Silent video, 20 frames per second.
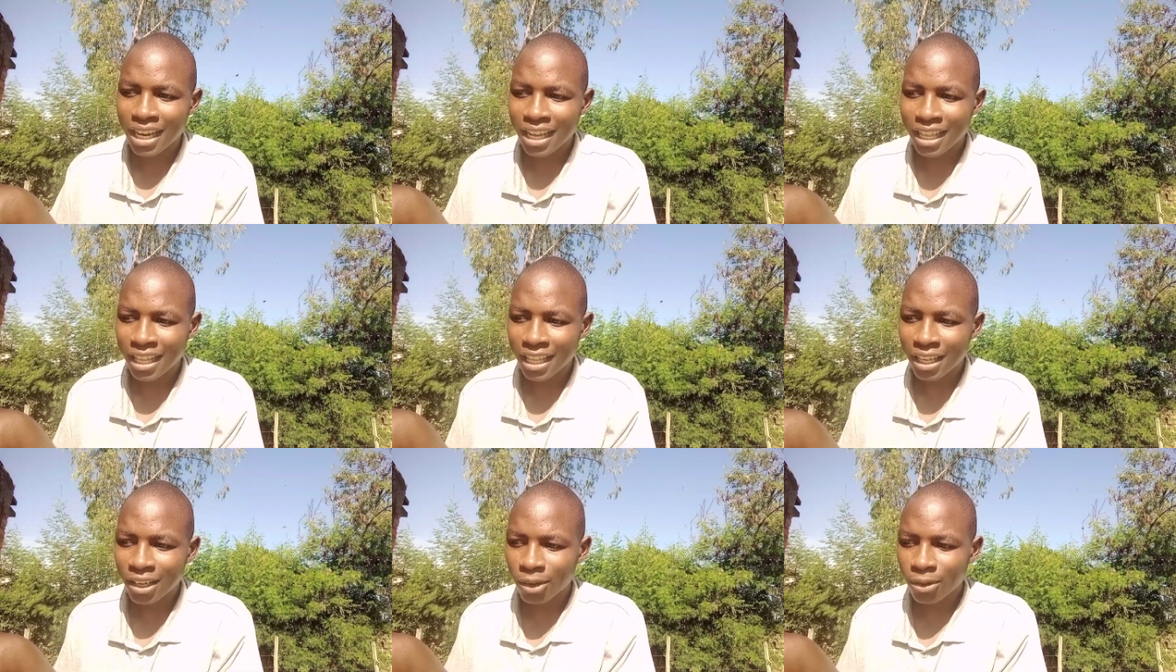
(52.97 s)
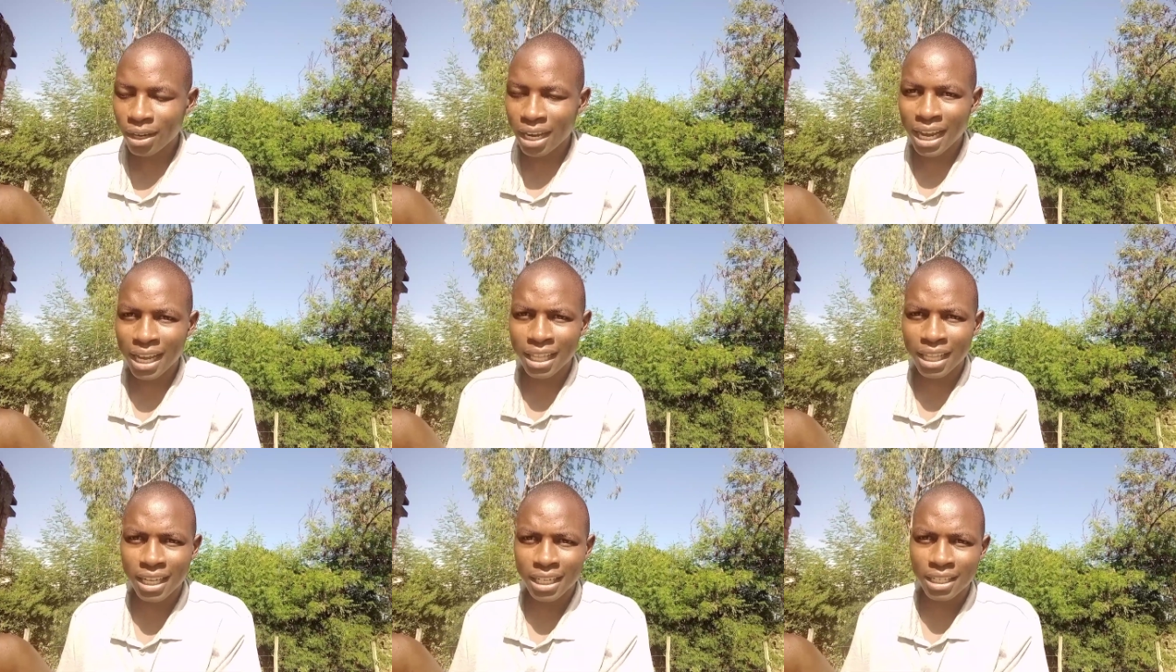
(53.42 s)
and then you
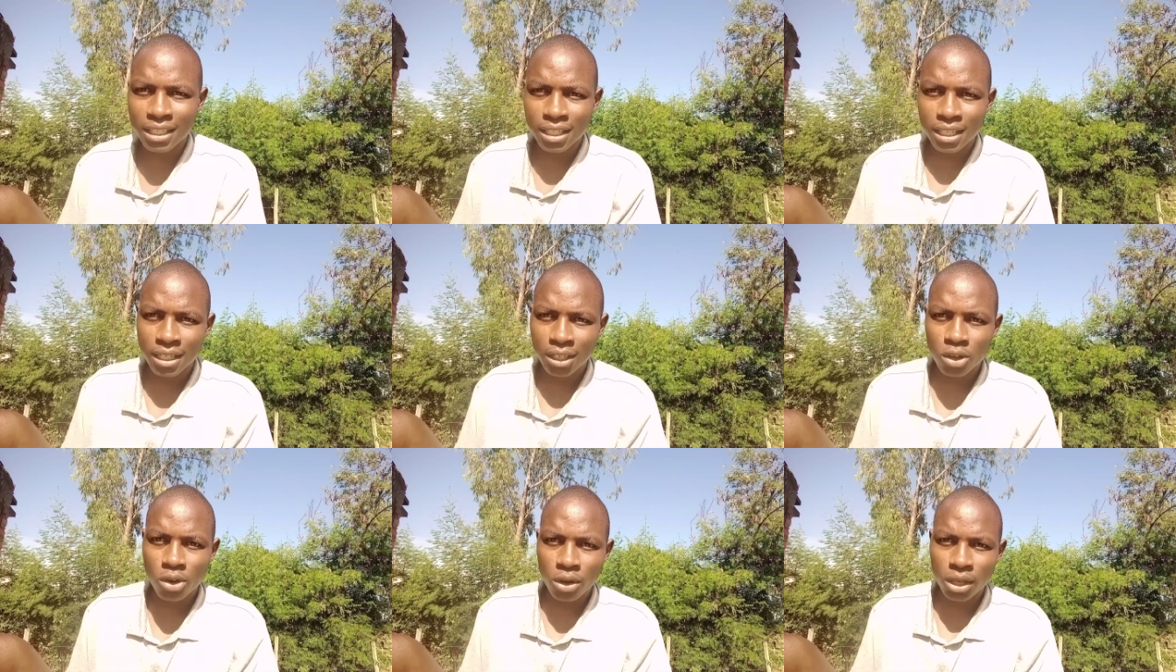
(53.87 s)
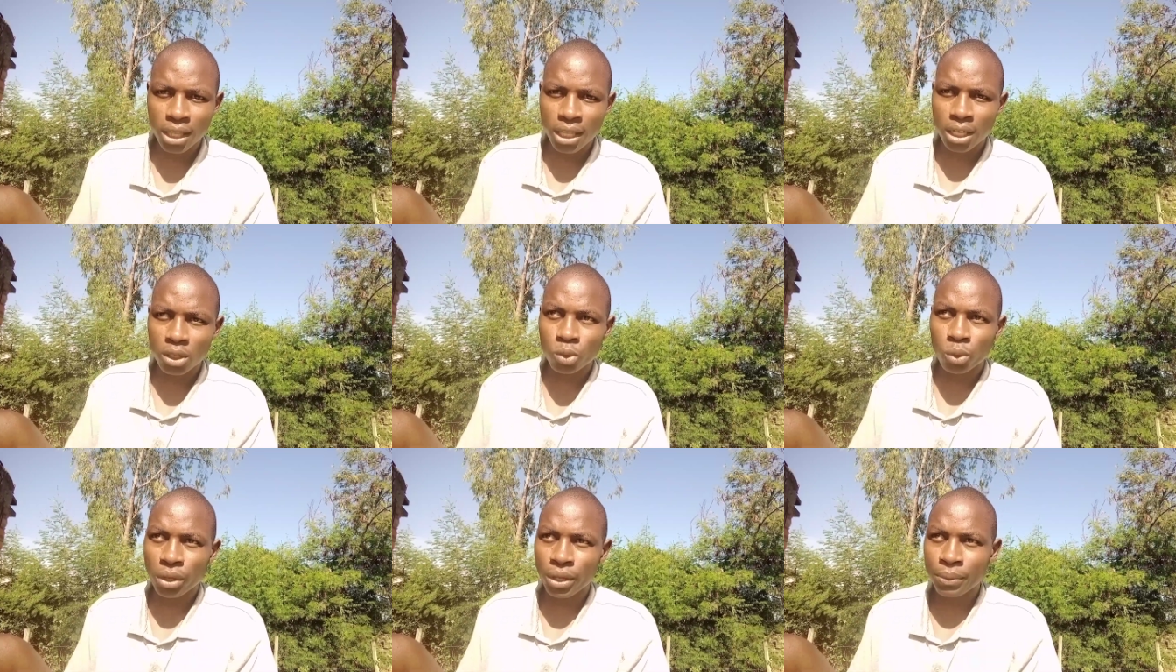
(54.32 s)
learn that is it going
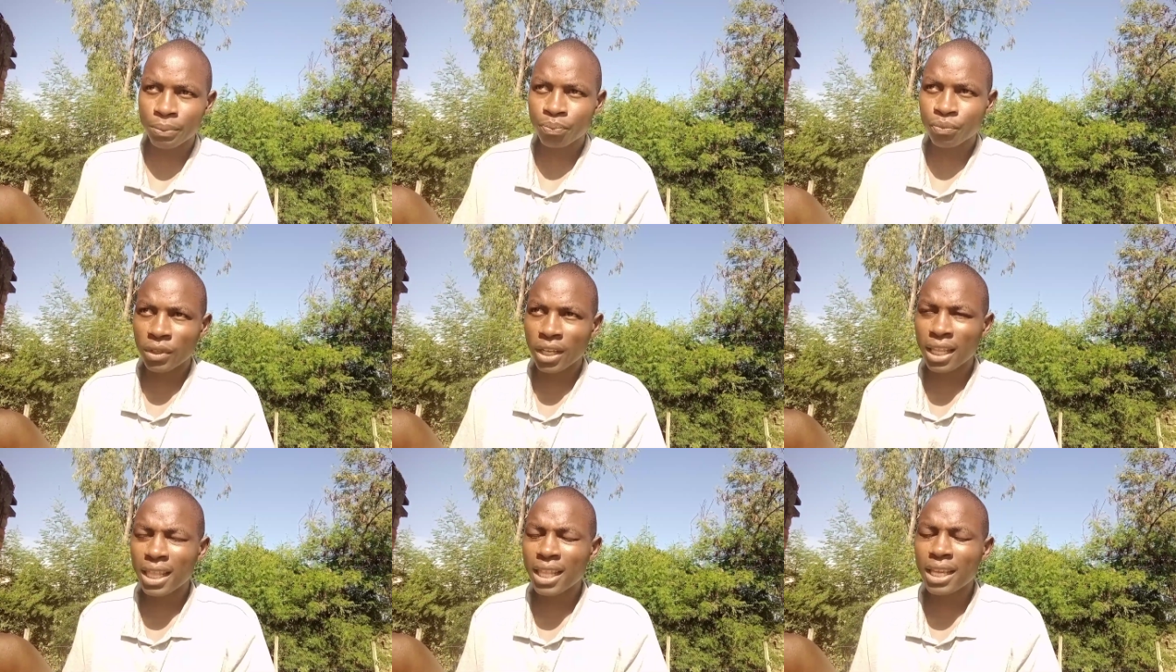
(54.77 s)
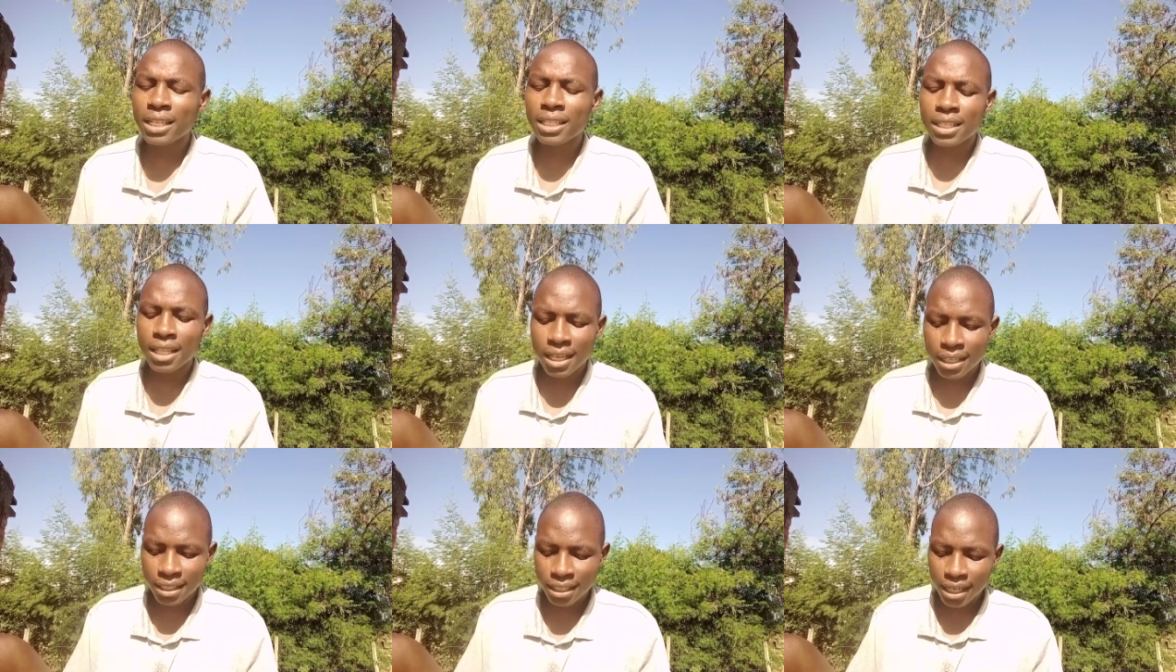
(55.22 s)
that way and this is
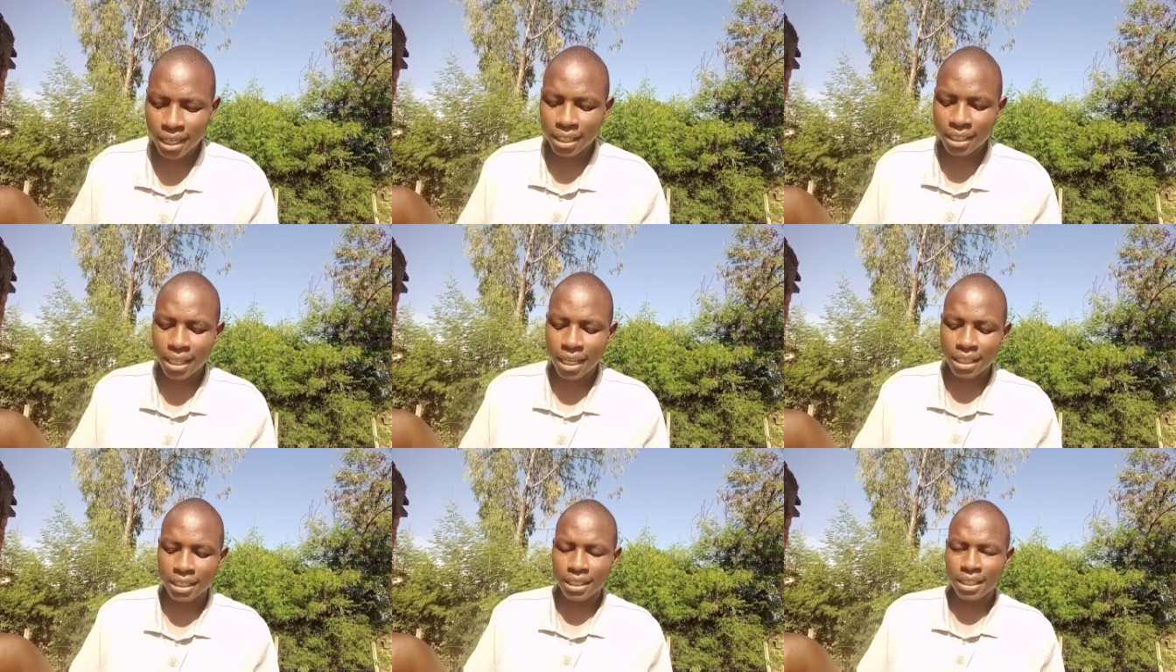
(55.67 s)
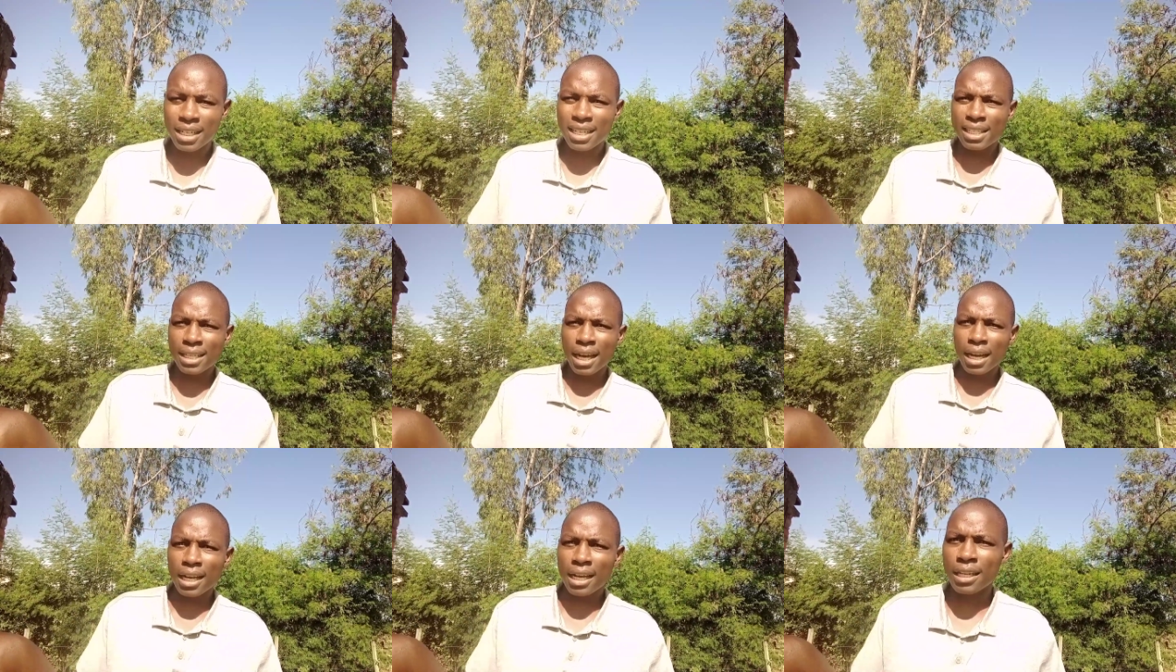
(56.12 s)
the stage that
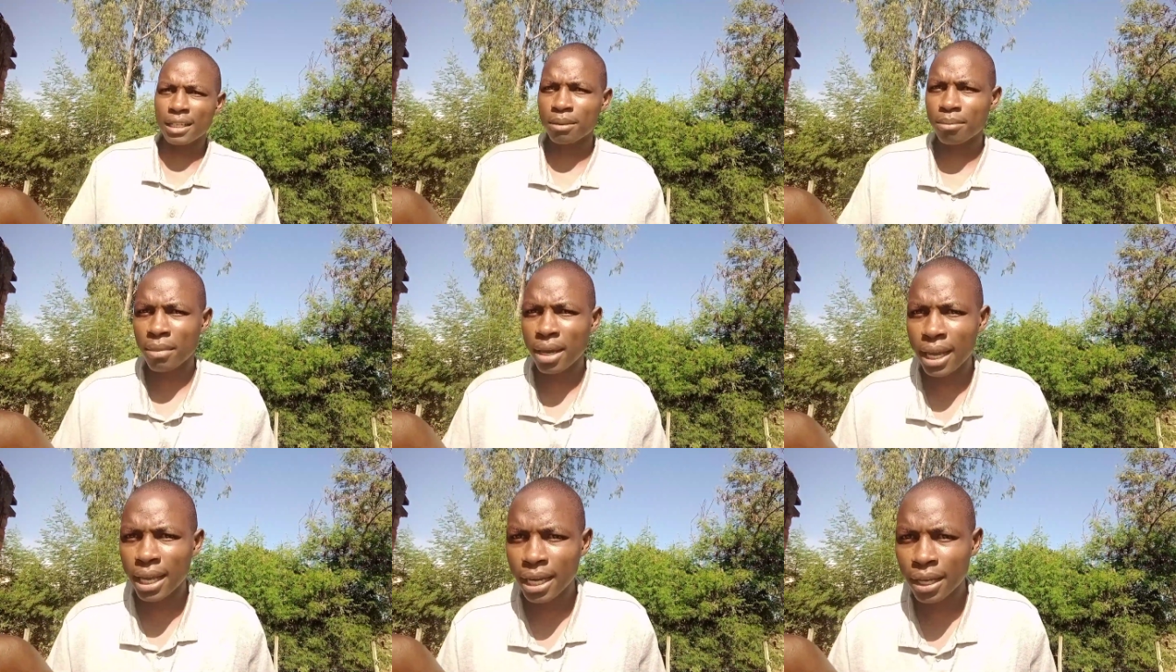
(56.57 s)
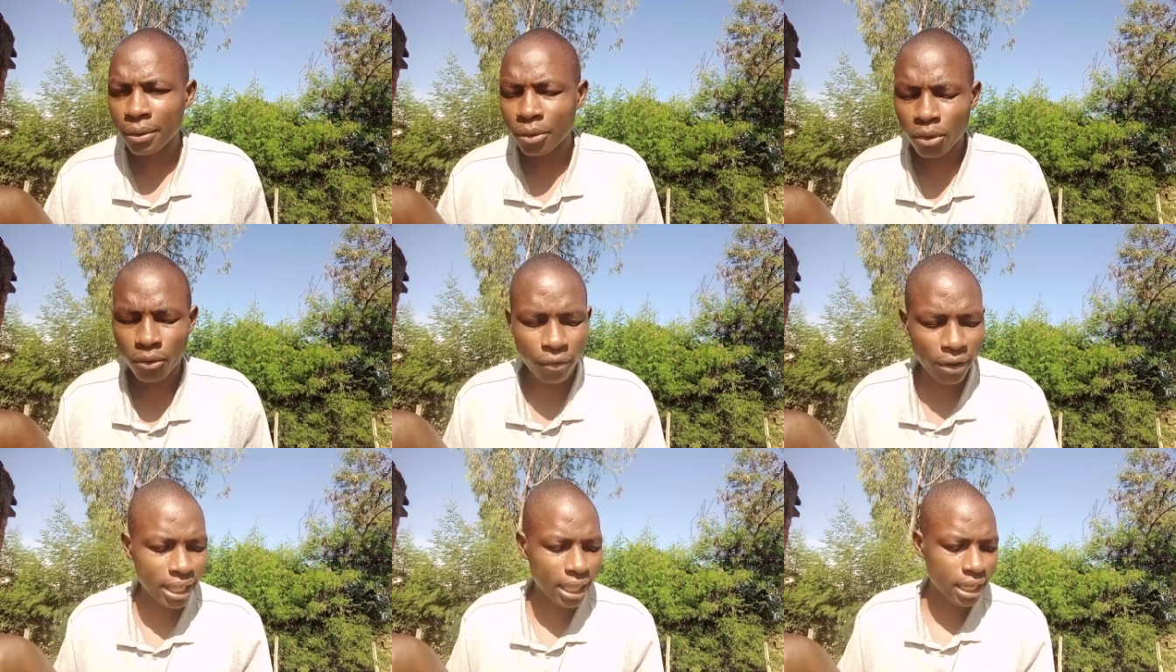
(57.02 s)
discourages many
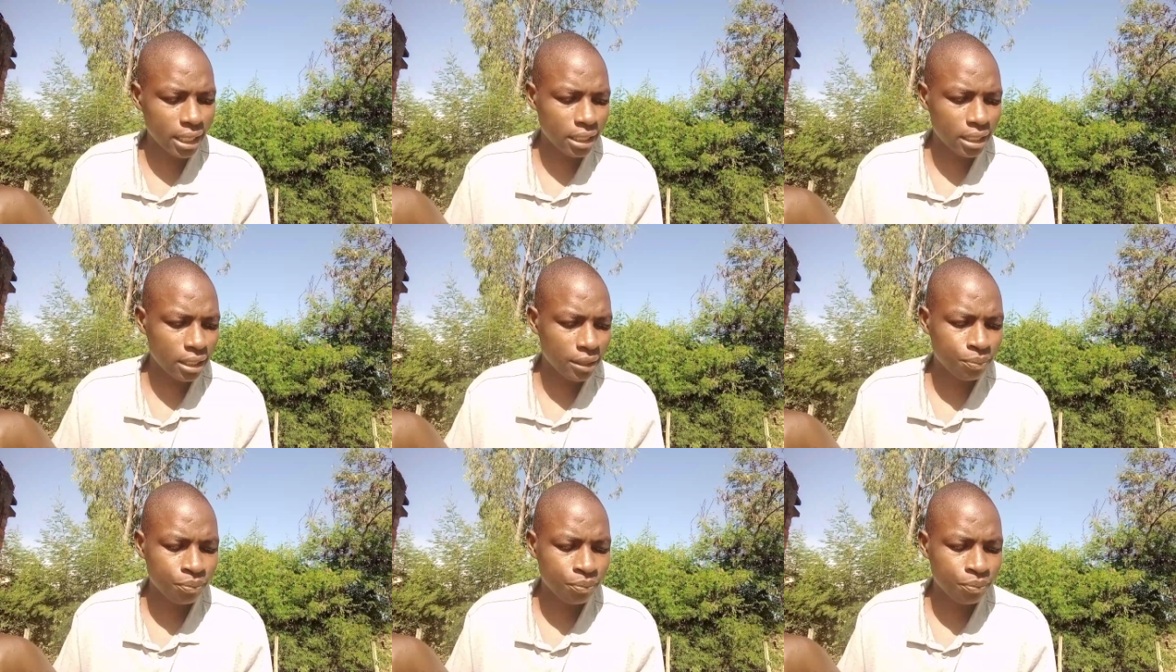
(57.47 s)
you find that